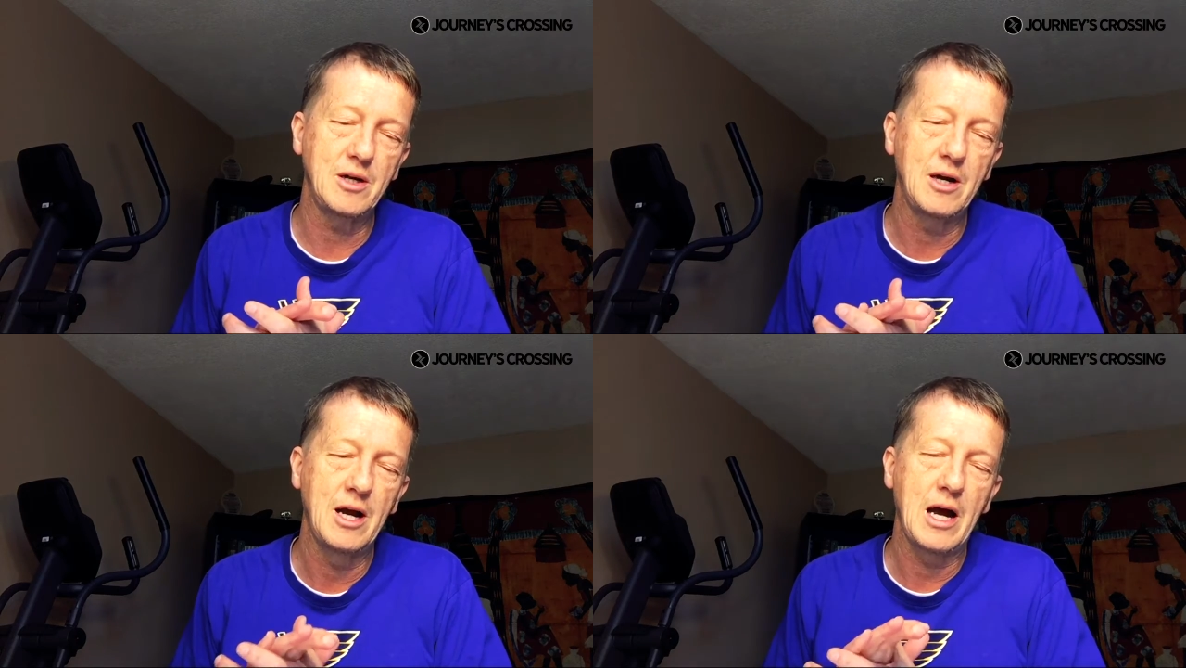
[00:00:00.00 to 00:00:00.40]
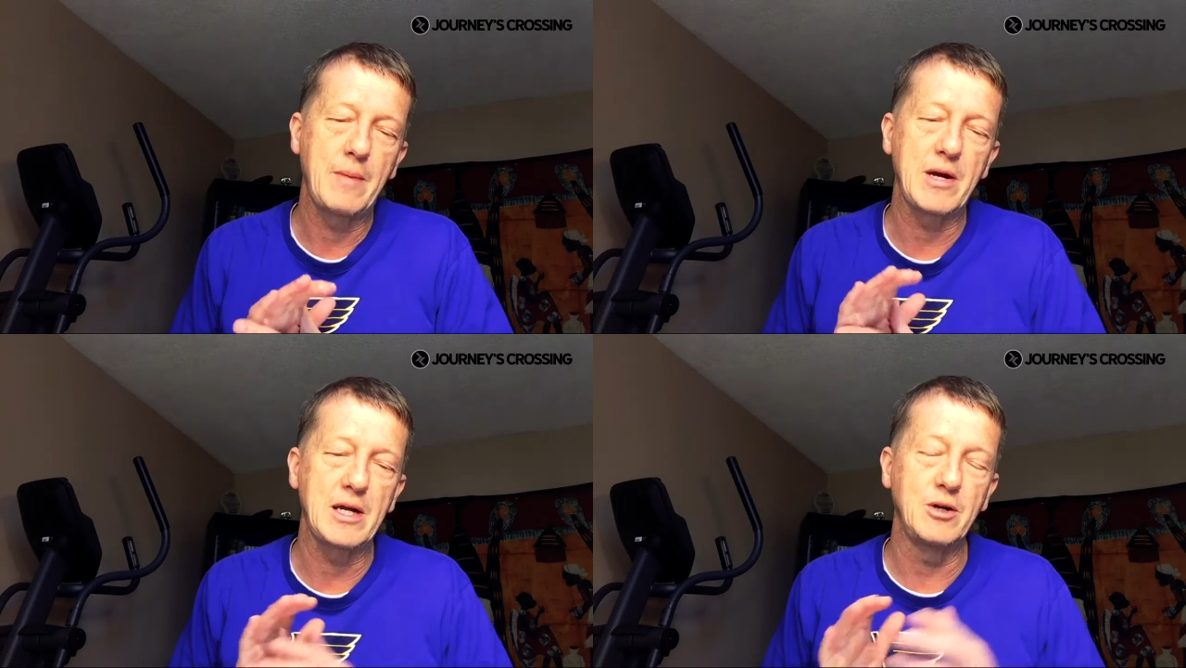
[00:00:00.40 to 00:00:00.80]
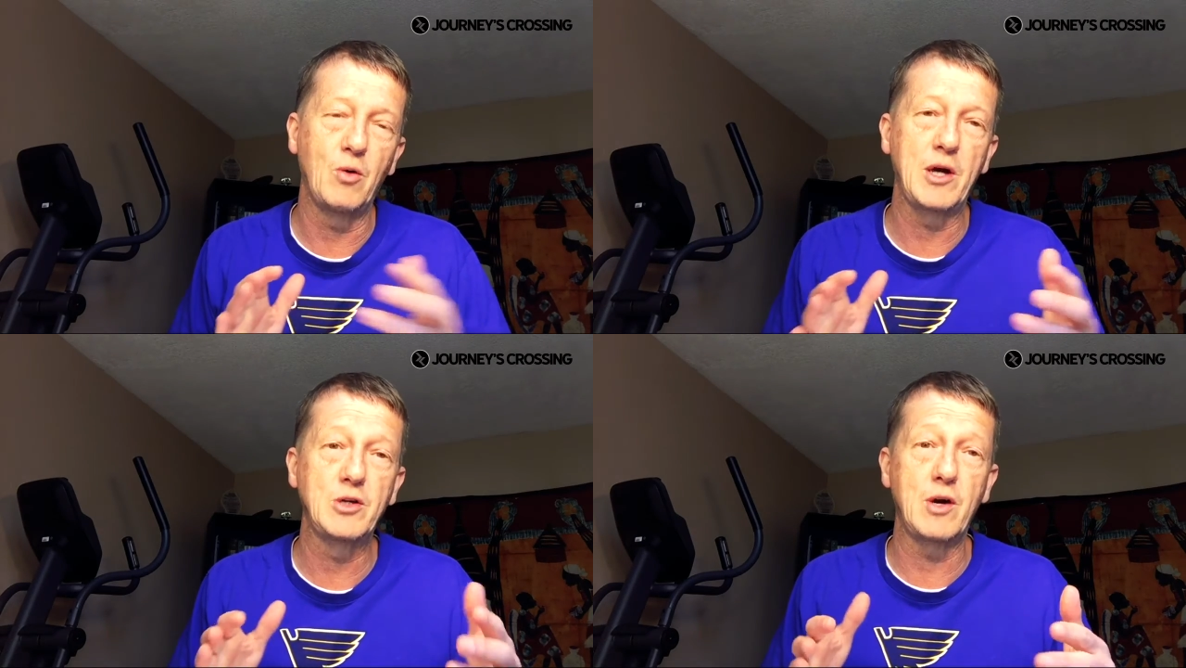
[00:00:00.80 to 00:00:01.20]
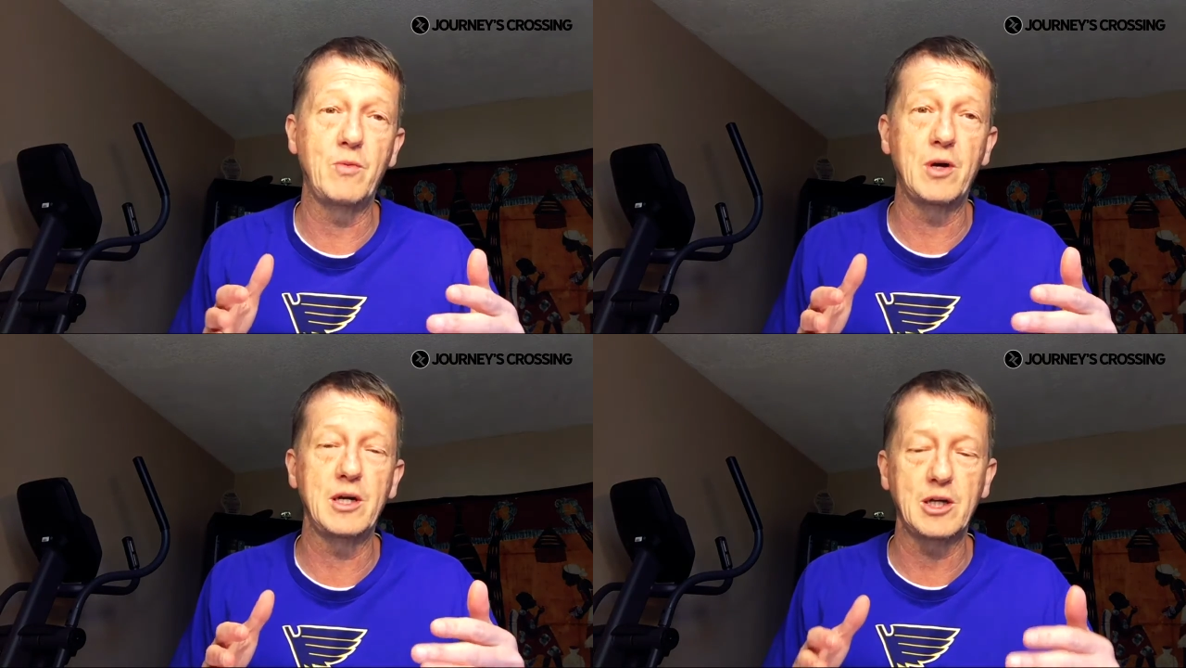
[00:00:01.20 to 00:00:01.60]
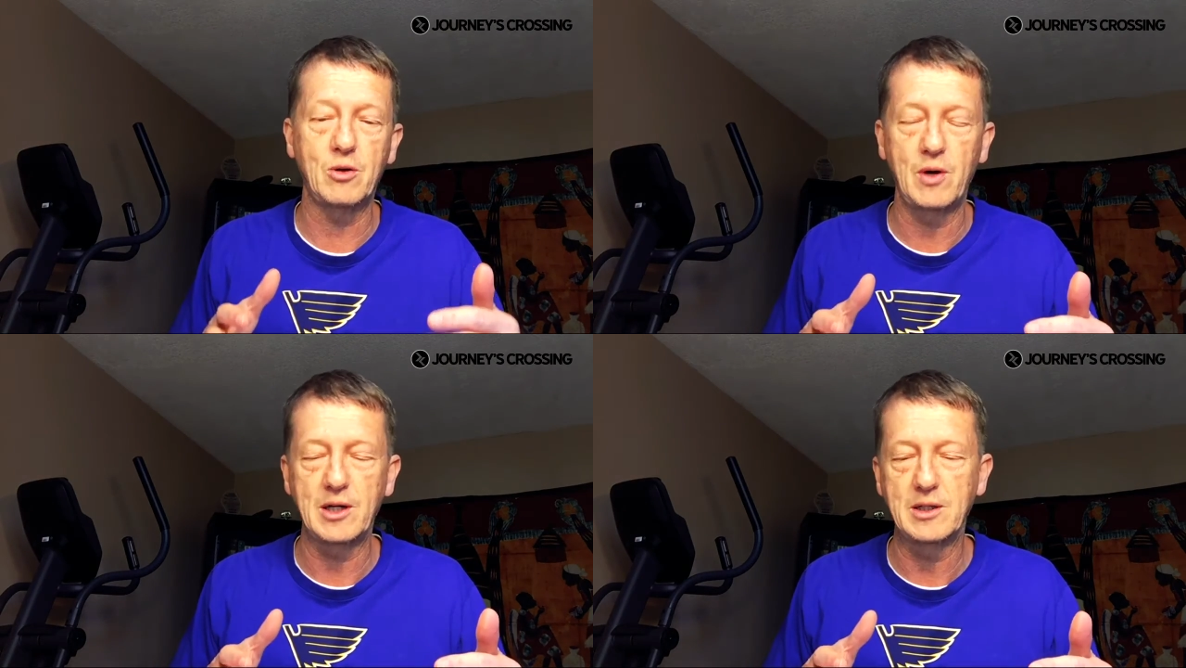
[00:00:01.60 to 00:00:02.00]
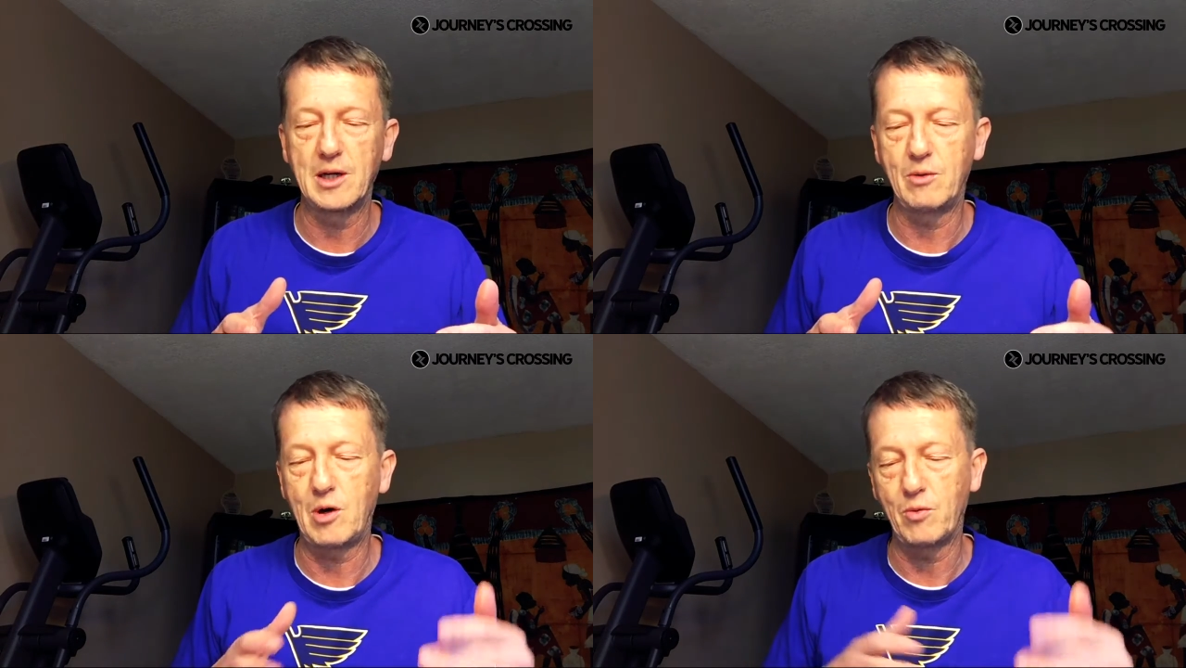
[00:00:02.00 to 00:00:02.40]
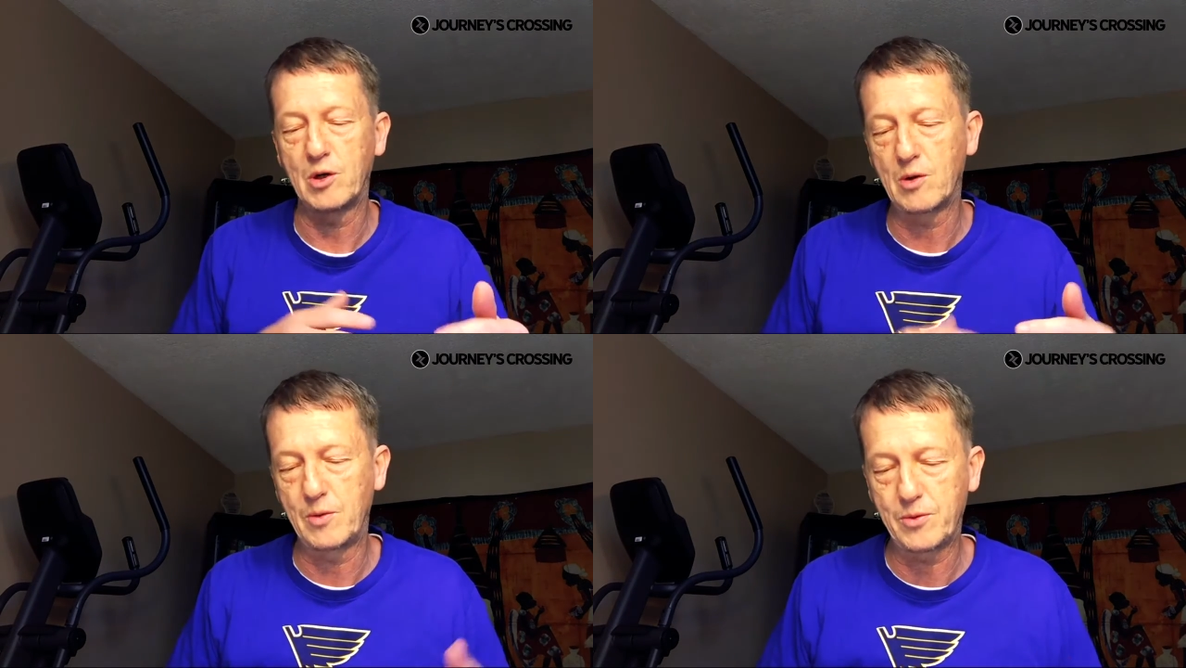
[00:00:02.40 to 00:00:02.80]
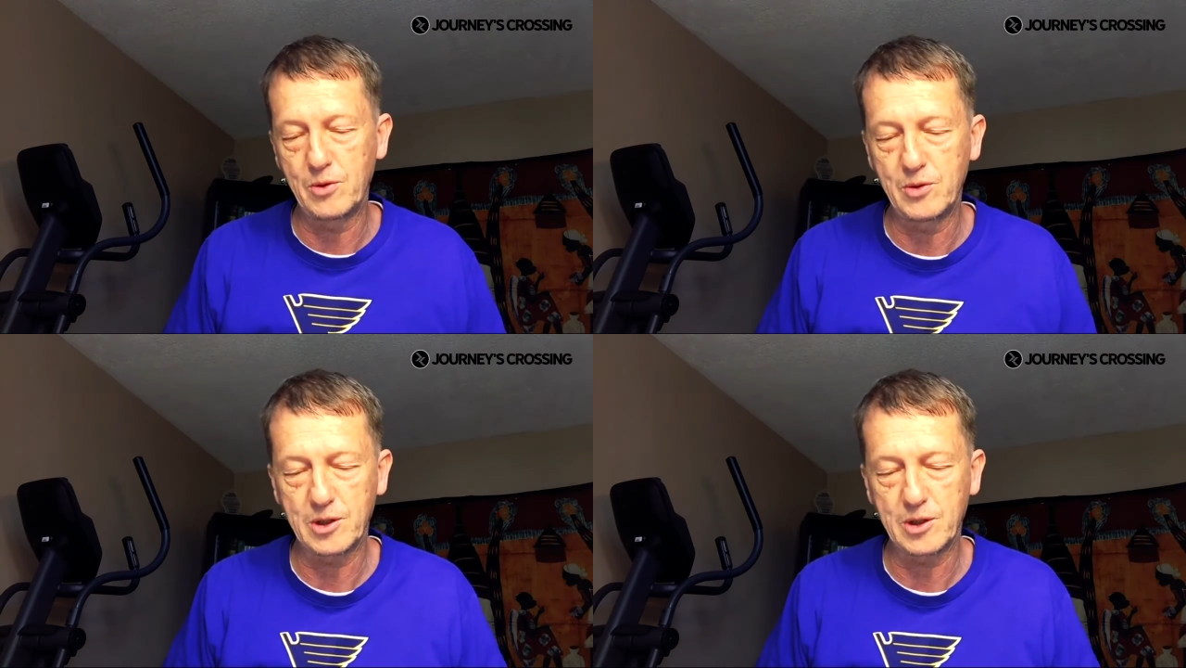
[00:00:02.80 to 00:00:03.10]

there. I mean, in no way do I want to equate what we're going through,